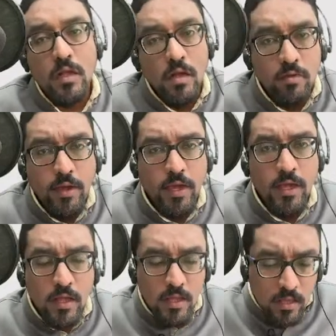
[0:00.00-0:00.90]
Okay.
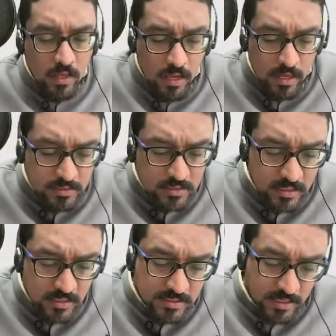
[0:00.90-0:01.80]
Answer
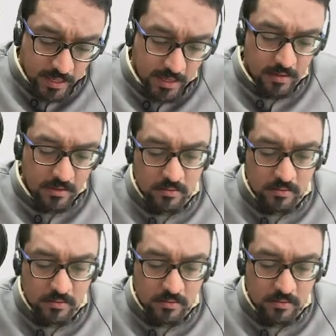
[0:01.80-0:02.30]
is A.